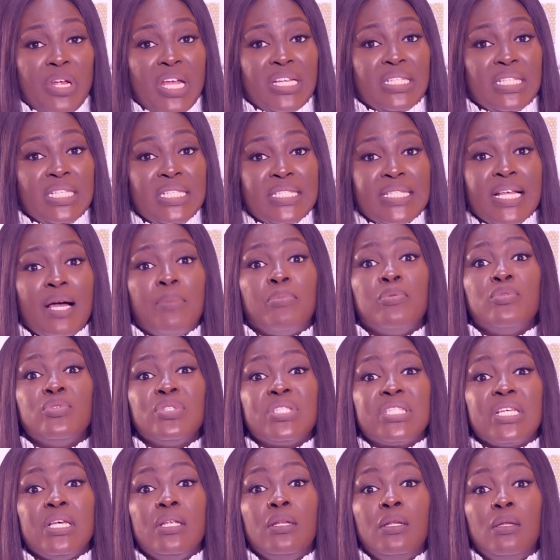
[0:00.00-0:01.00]
and this
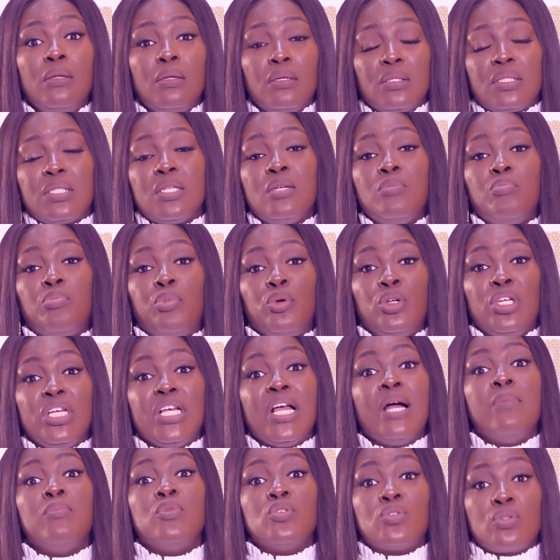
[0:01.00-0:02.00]
happens a lot in
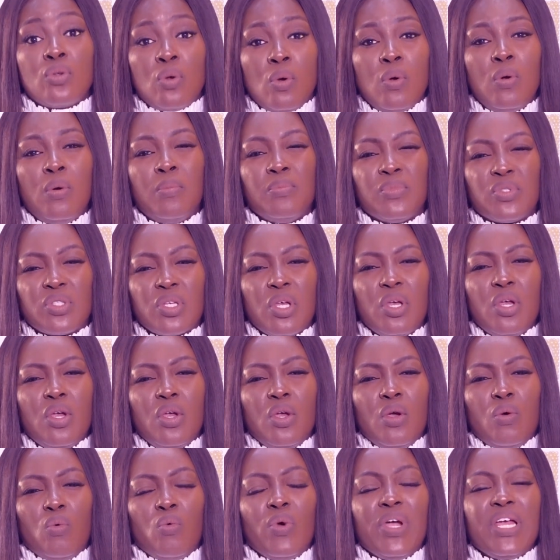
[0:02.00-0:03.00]
polygamous homes
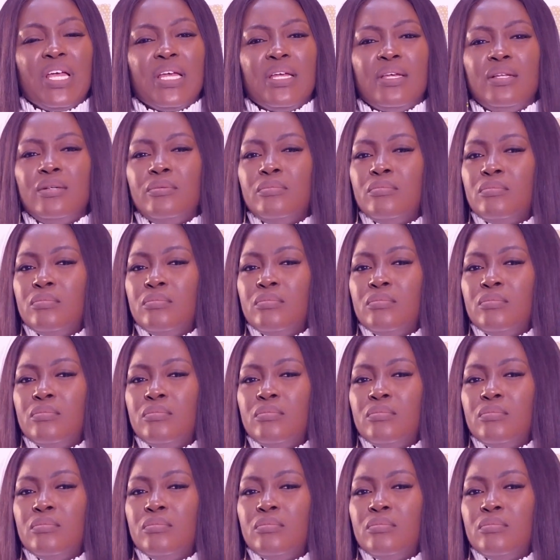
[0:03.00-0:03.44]
where